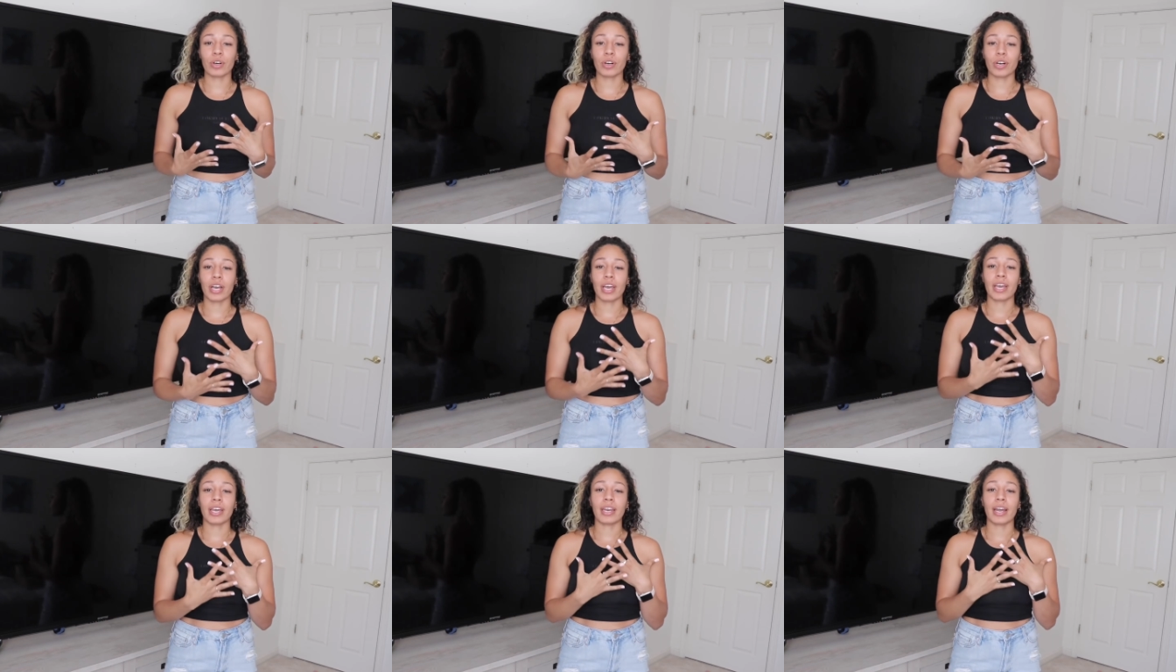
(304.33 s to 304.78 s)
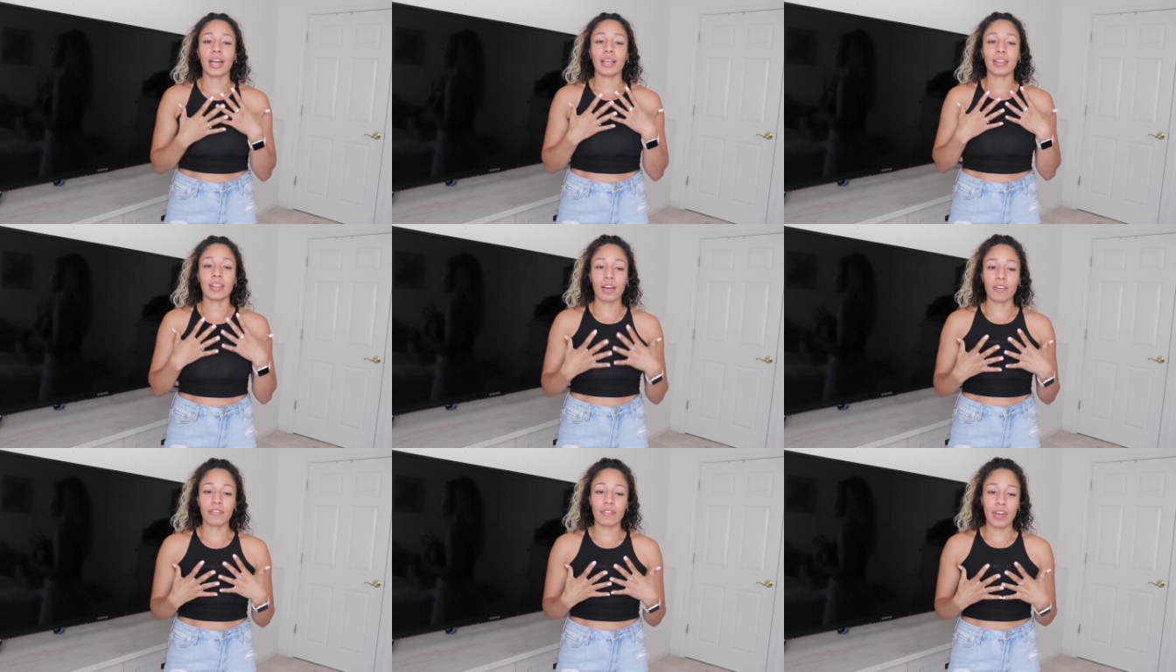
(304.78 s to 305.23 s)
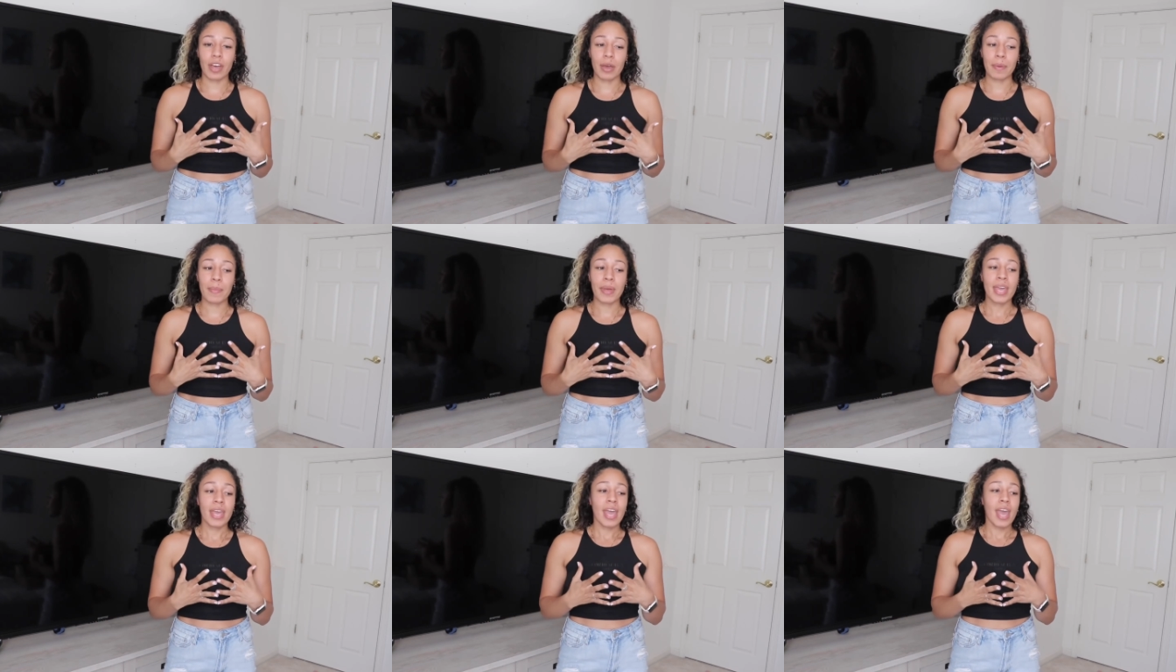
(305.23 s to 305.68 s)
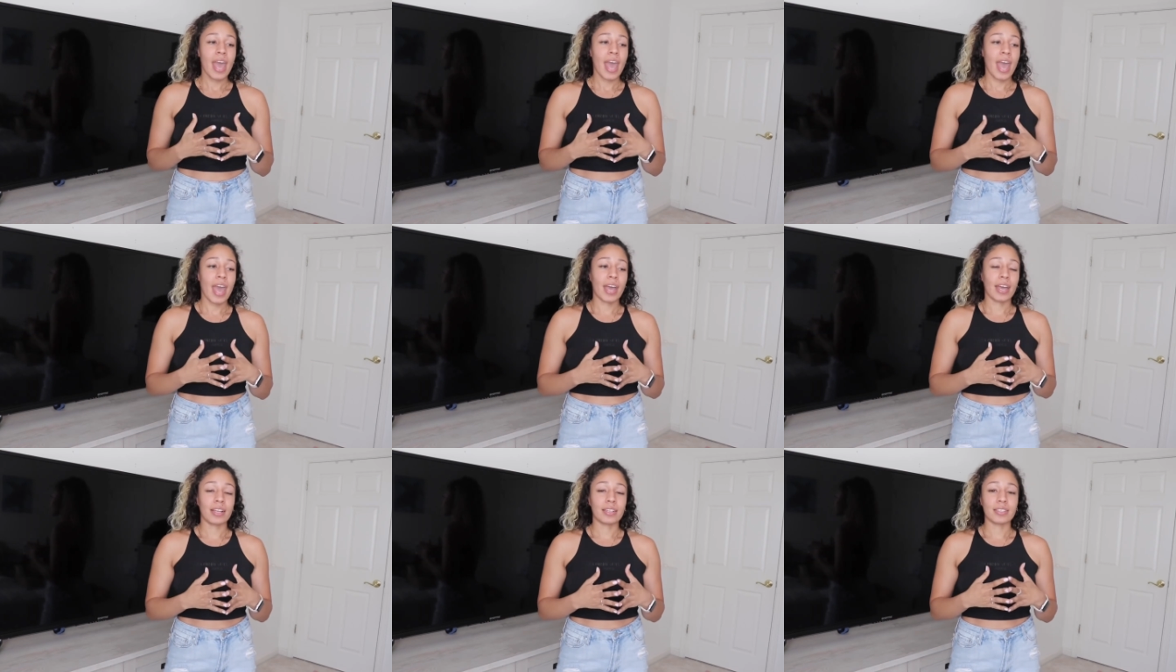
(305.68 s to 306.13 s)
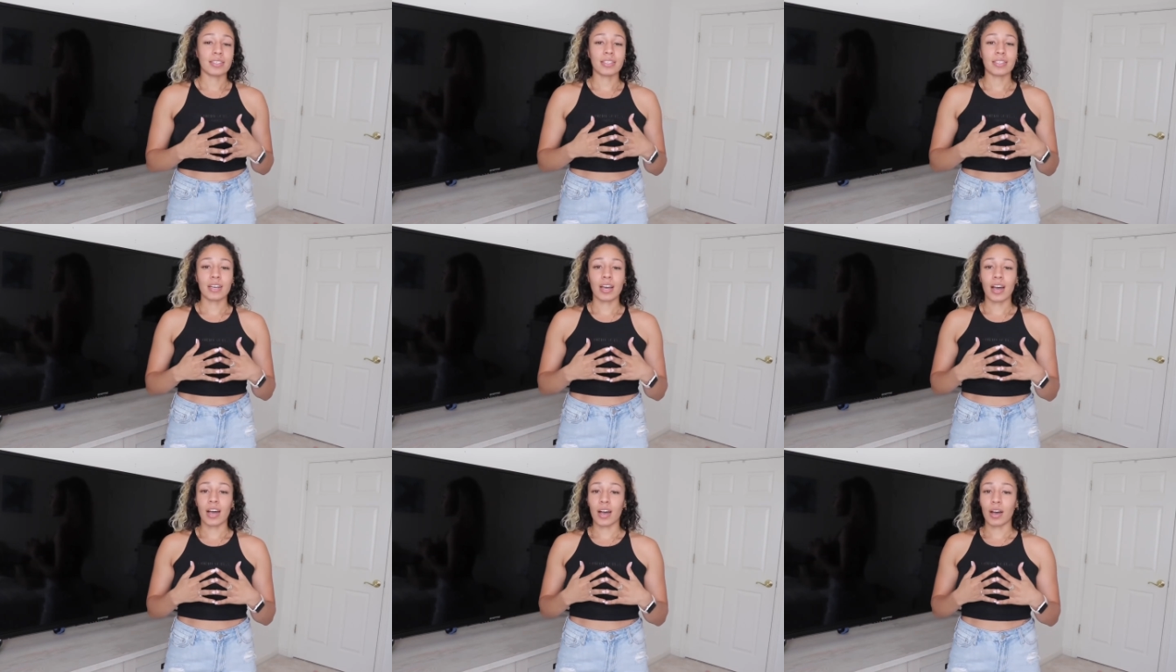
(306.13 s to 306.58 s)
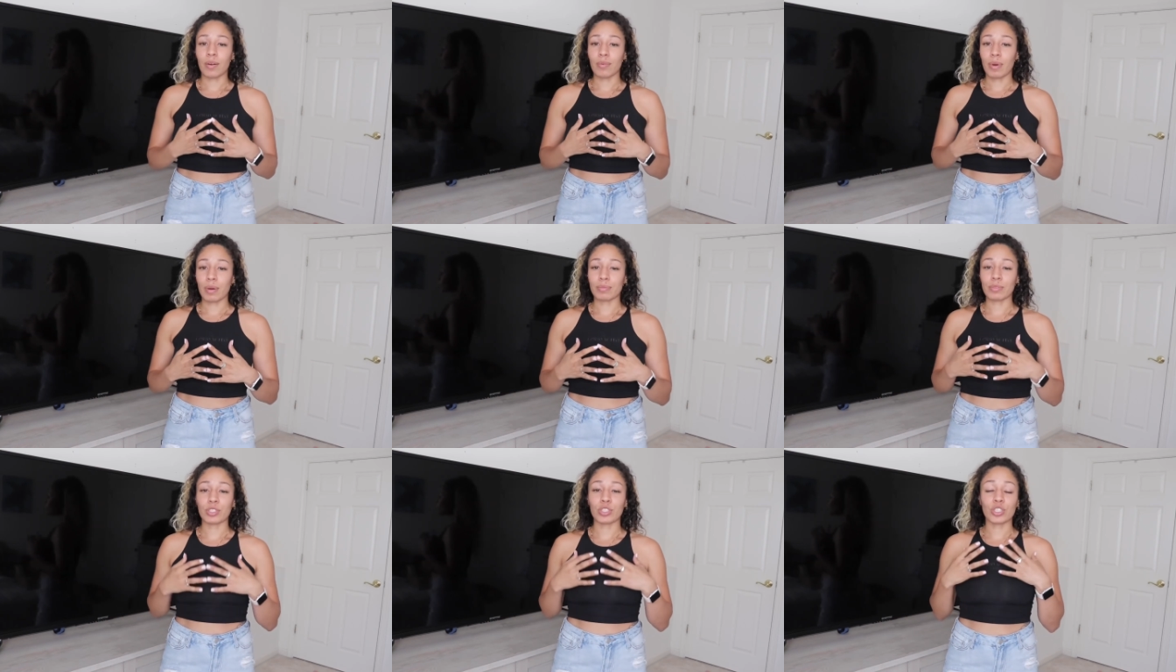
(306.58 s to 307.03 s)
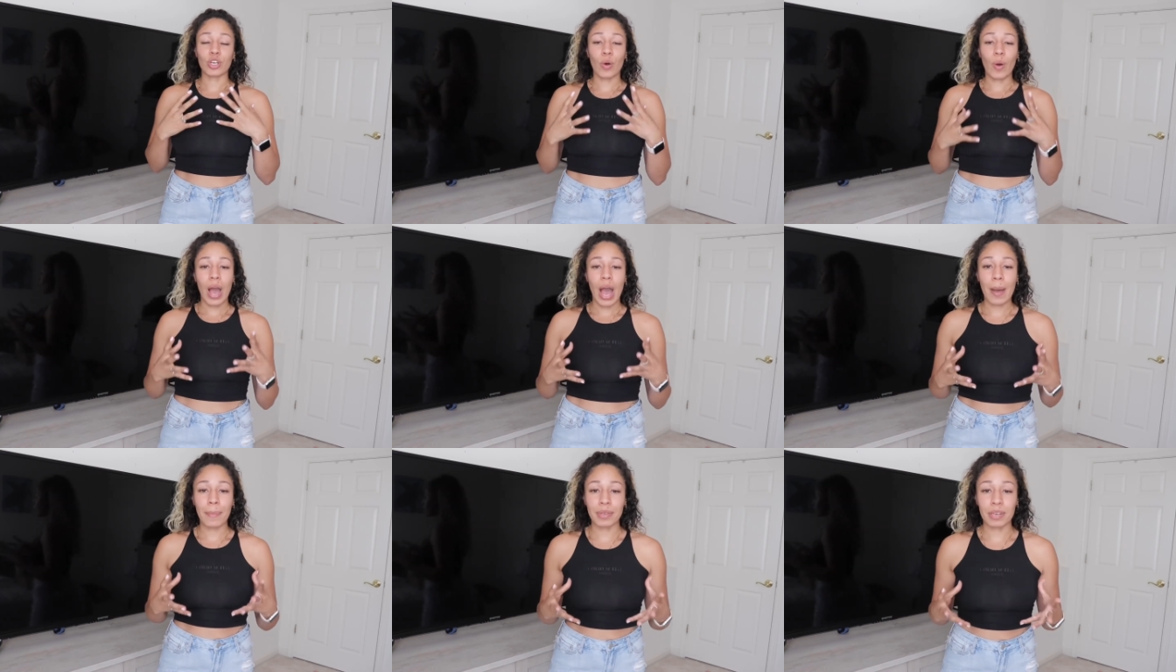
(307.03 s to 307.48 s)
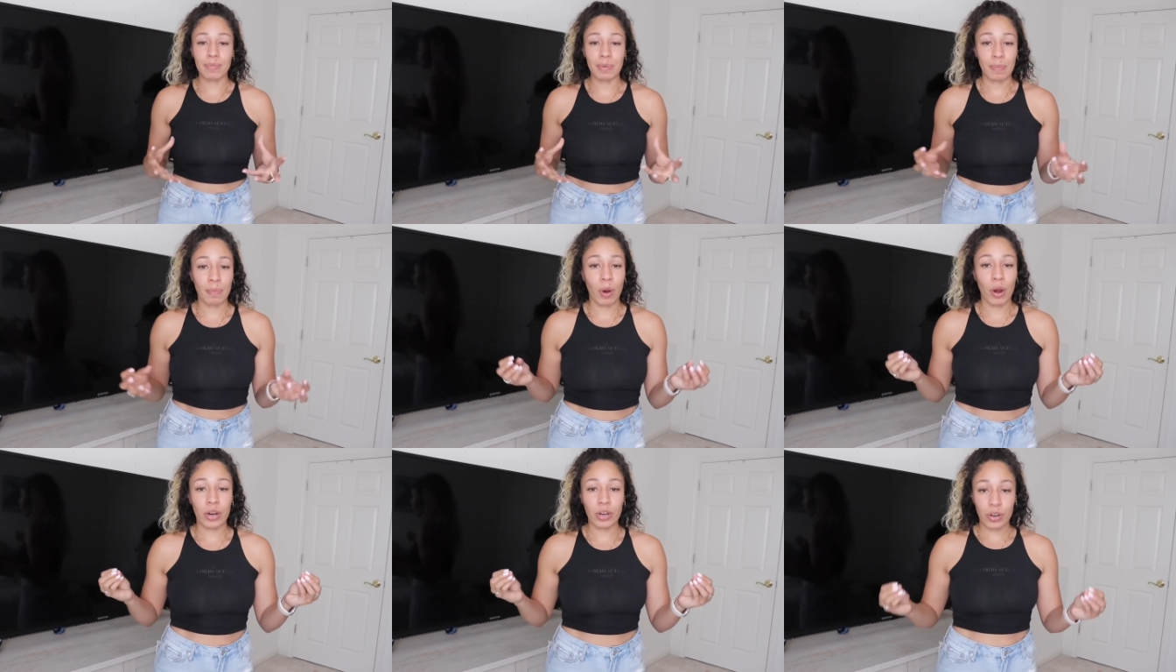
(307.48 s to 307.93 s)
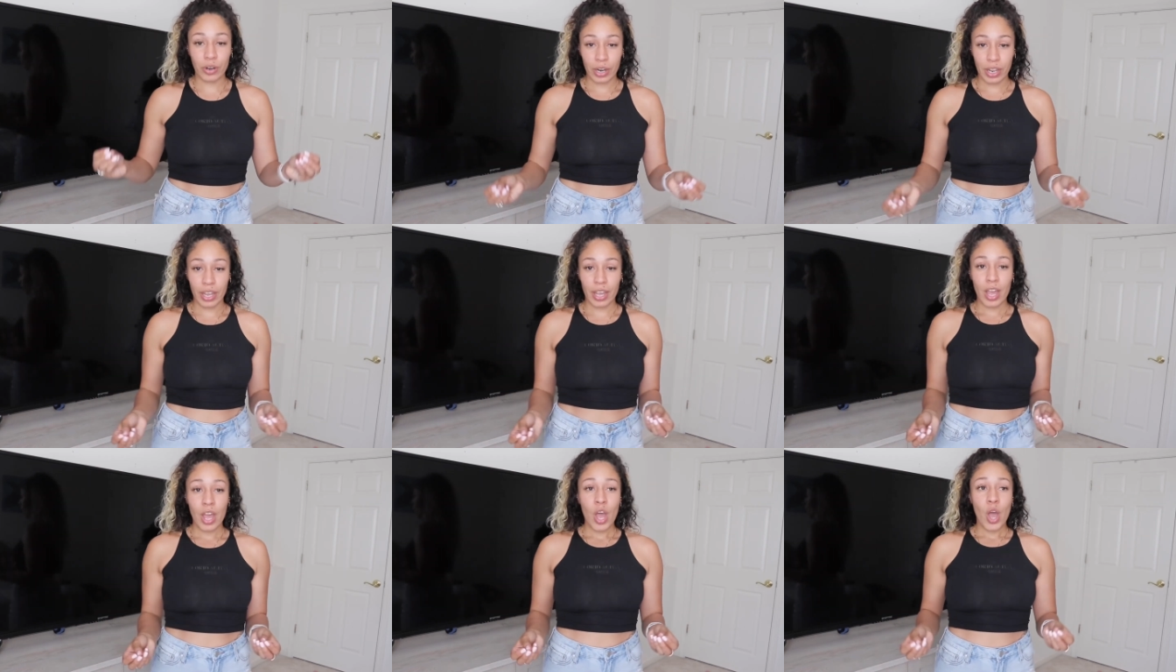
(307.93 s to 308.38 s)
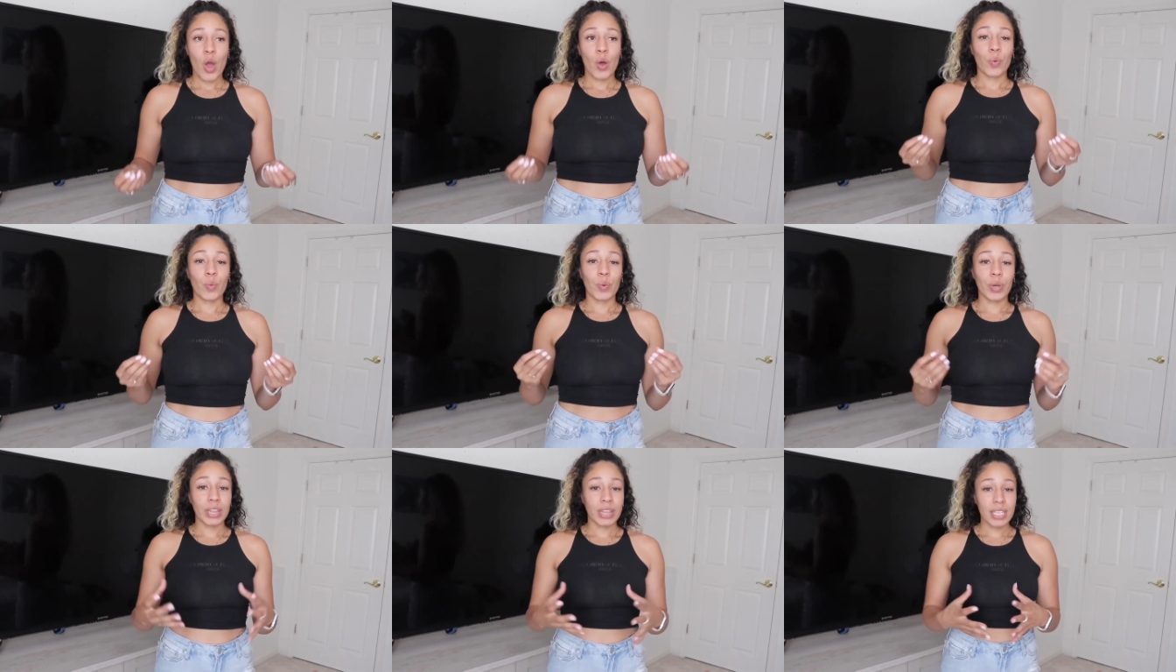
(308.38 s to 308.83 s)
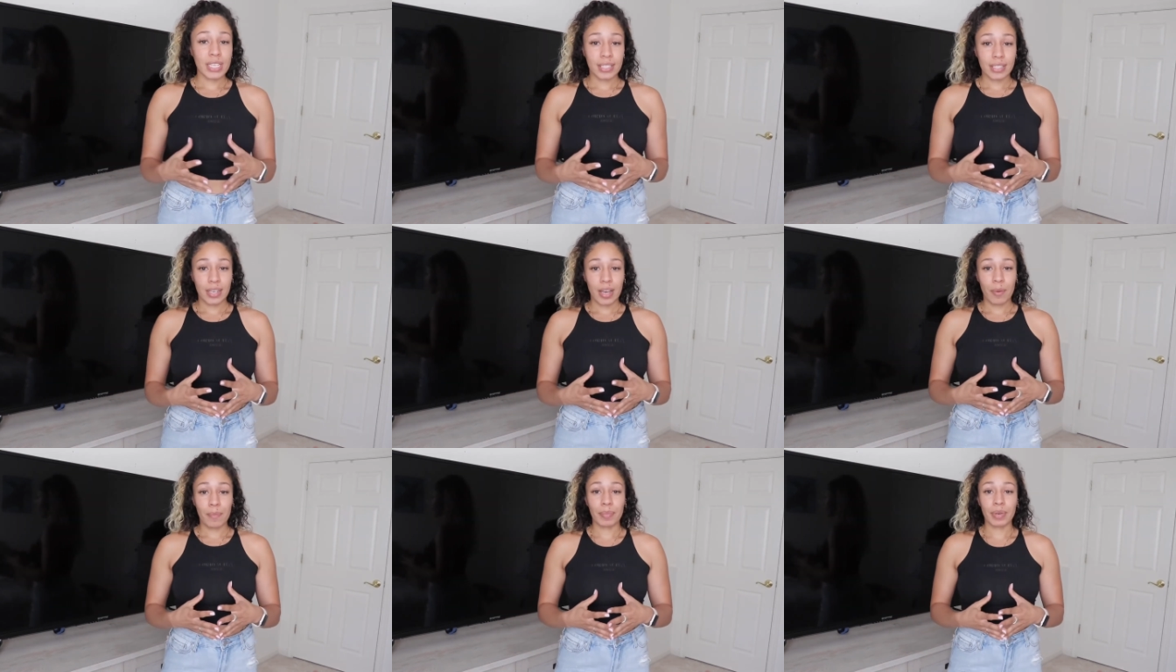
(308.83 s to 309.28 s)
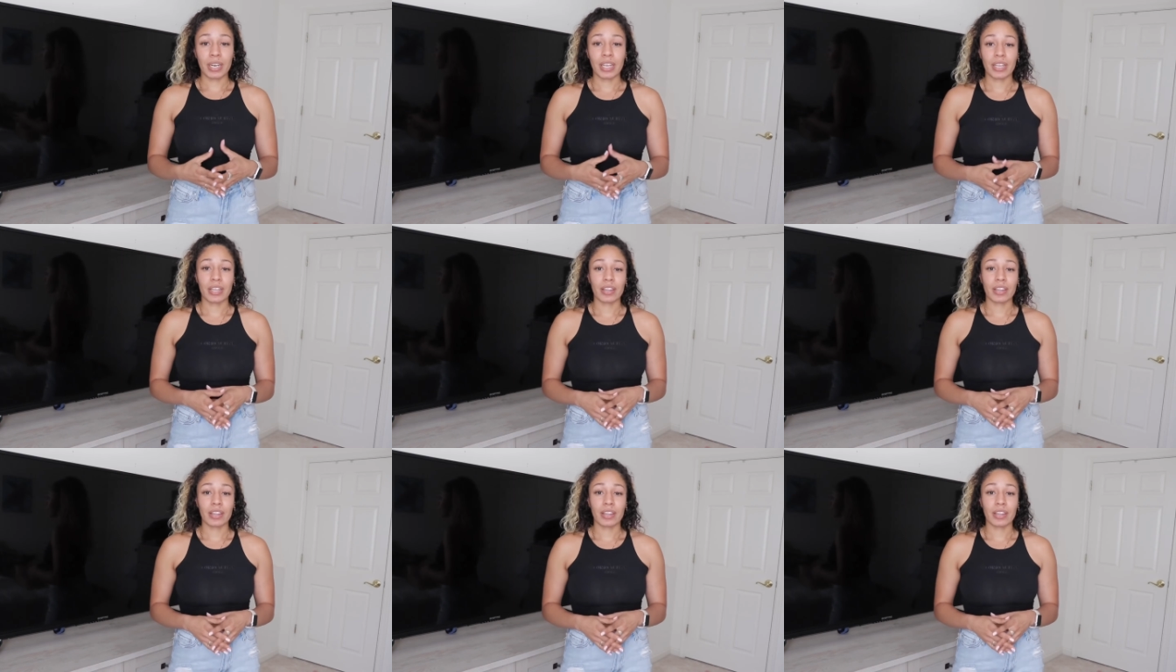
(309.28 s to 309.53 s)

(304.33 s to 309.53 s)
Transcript: and I love them and um, I'm so happy to be partnering with this company.